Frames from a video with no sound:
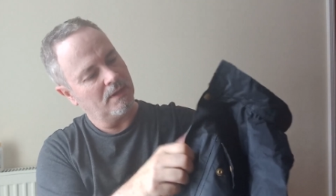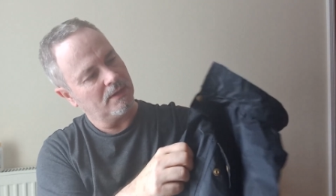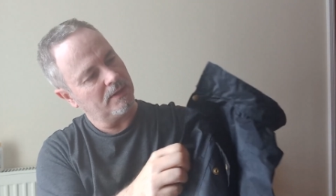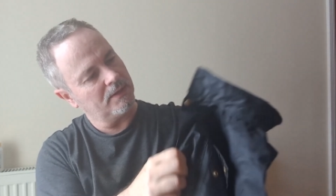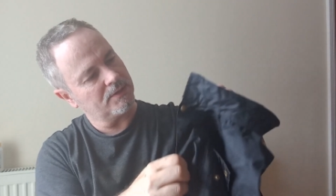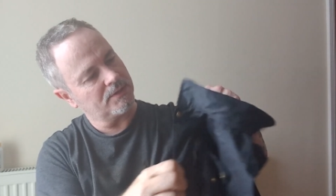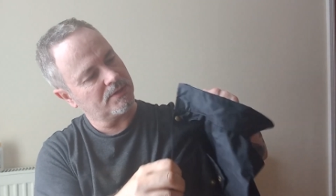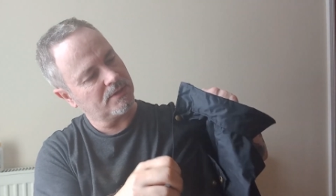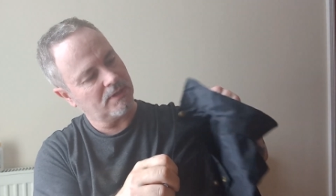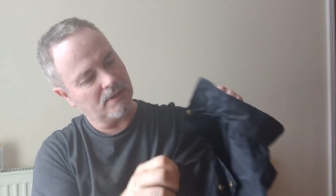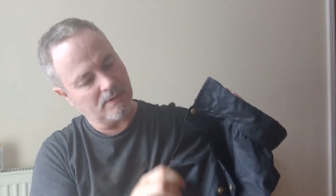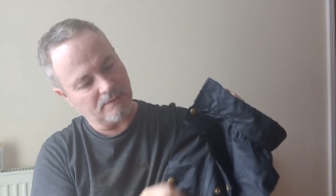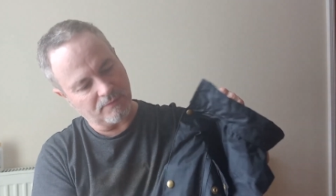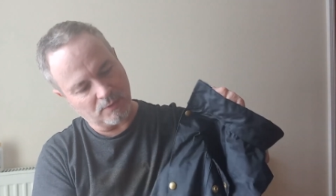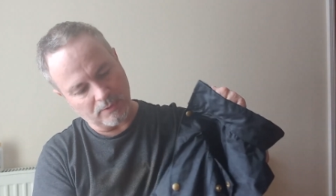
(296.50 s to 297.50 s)
Let's
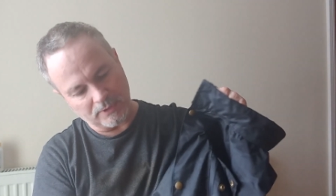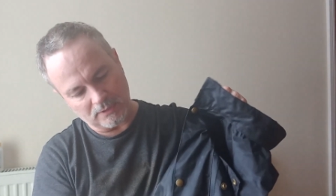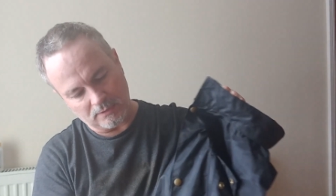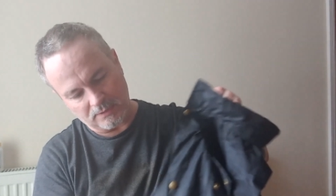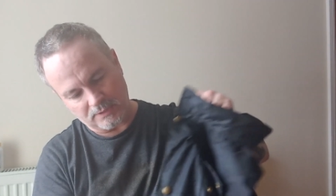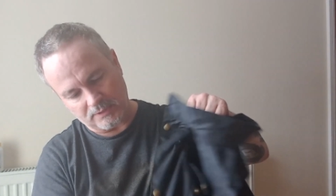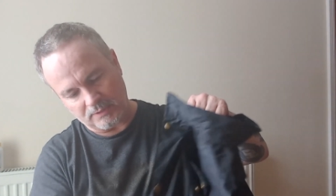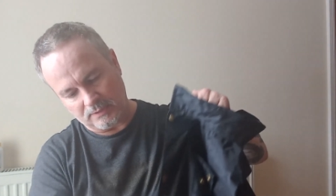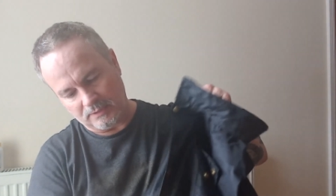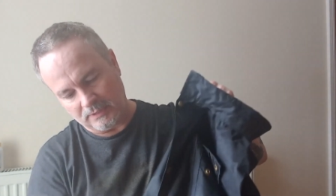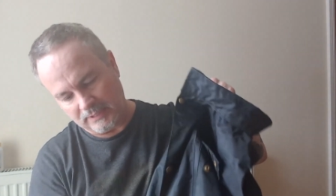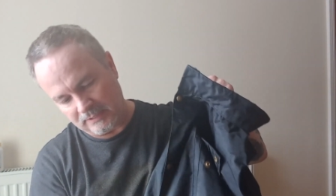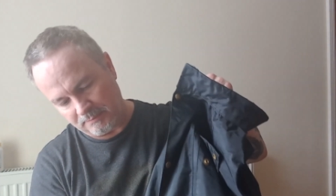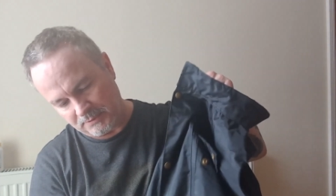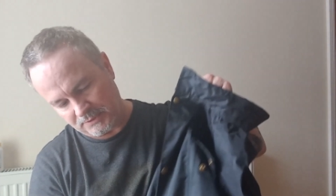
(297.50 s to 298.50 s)
have a quick look at
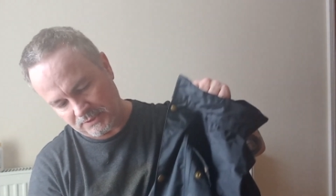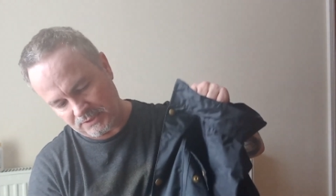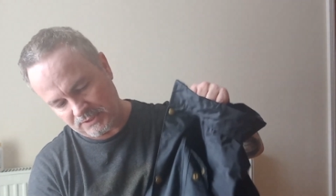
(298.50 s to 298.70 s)
labels and